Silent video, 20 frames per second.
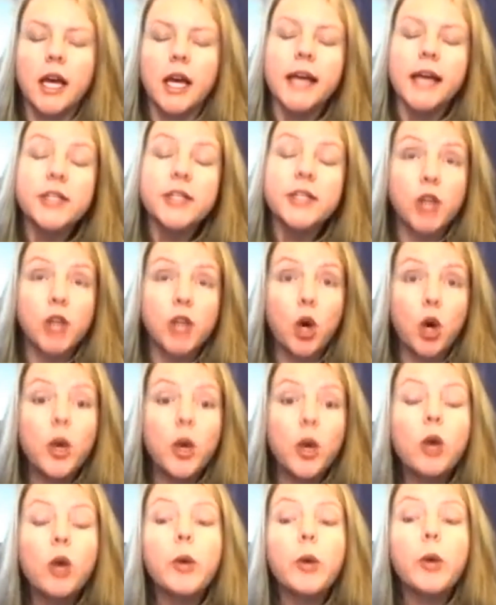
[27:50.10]
So
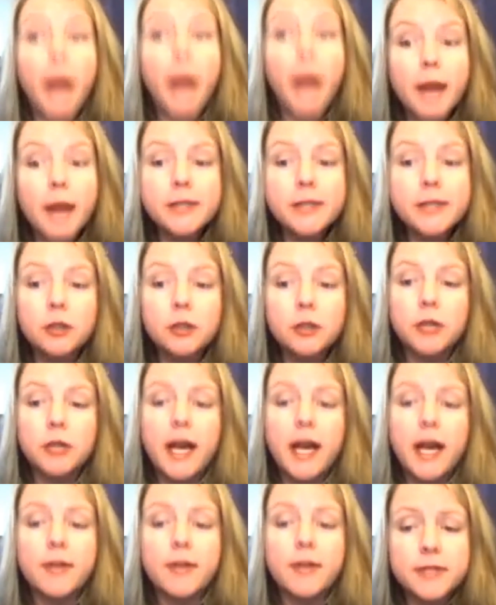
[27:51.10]
we will
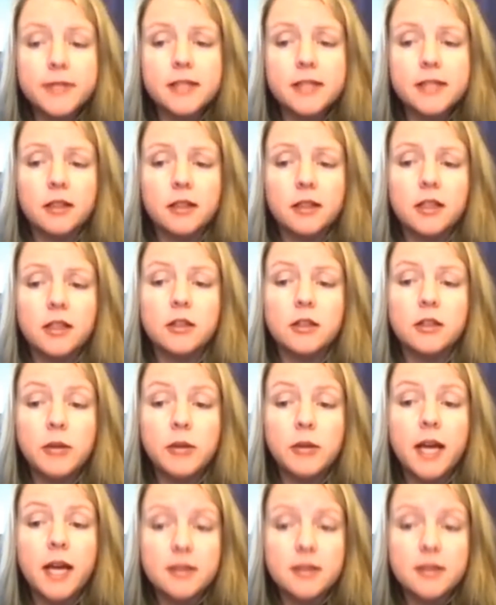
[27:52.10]
absolutely have a facility in the
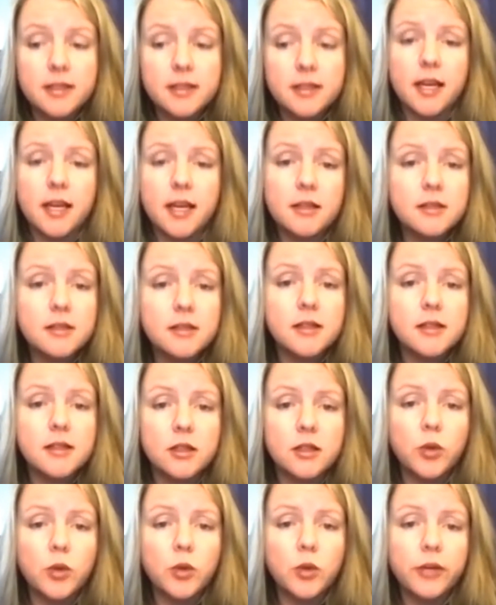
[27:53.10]
United States
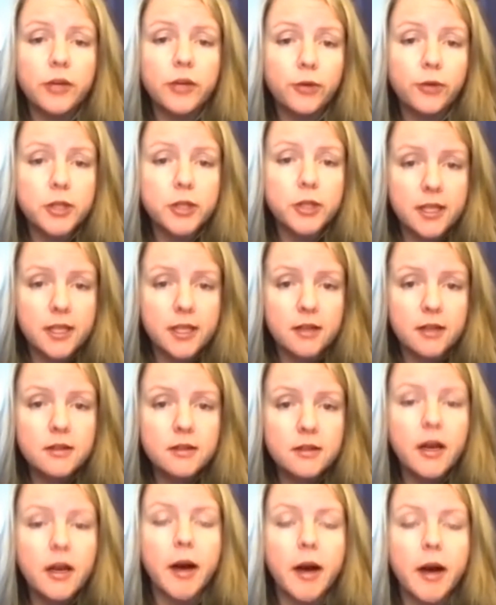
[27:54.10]
in
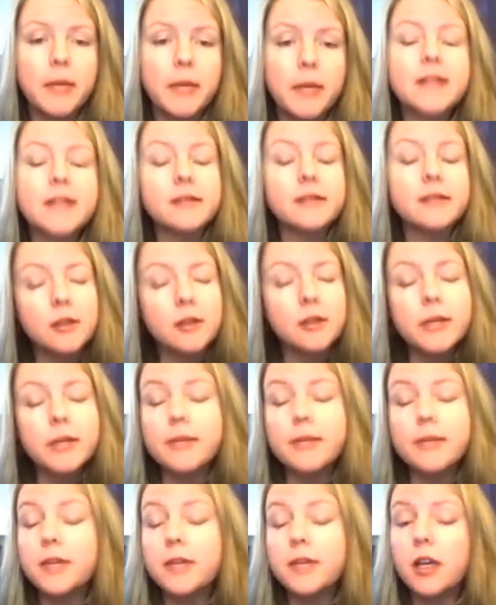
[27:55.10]
2014. It's a little bit
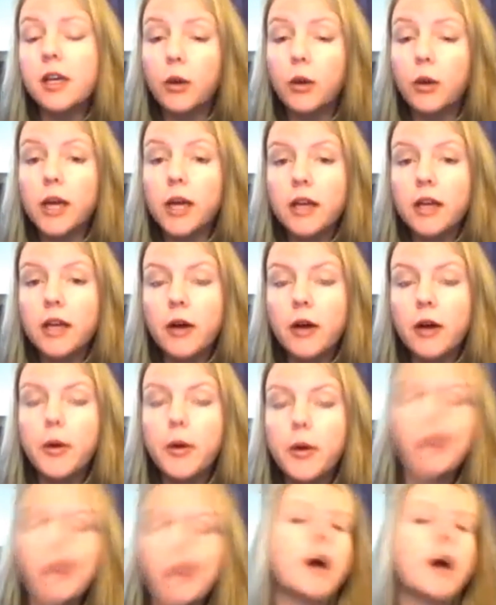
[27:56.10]
up in the air right
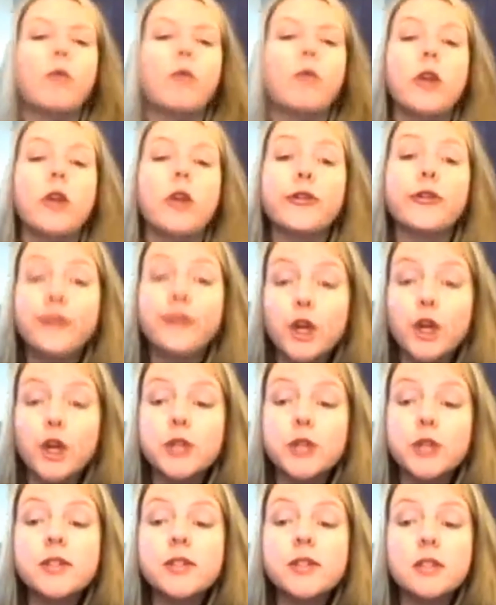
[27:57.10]
now of where the
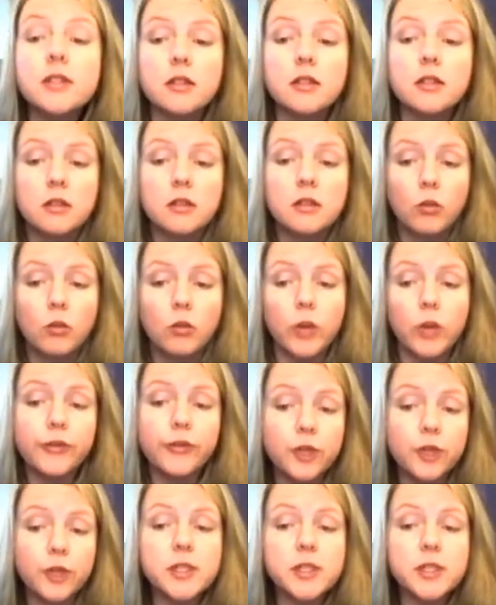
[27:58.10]
first
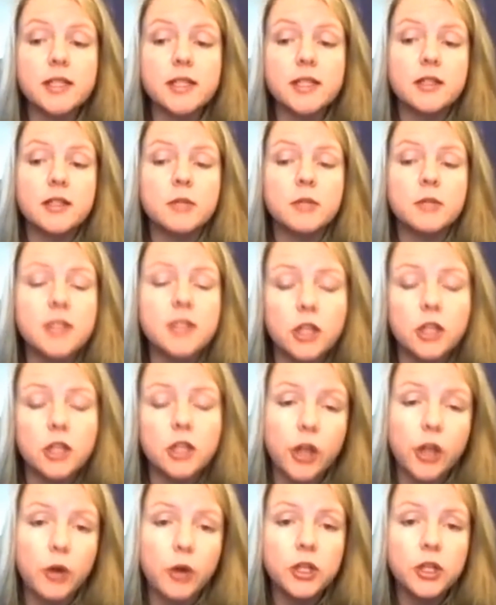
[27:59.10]
system is going
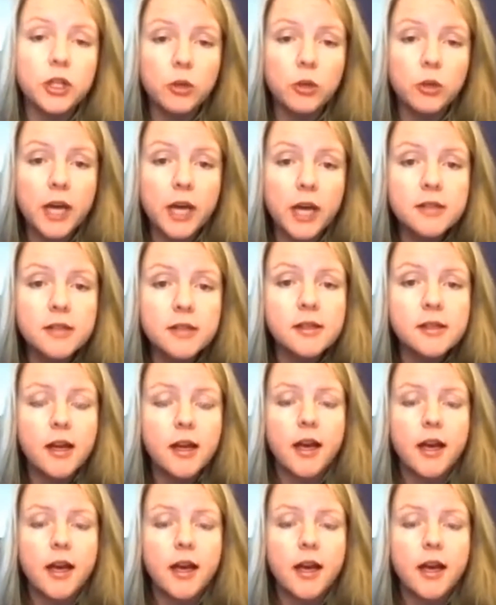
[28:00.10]
to go in the U.S.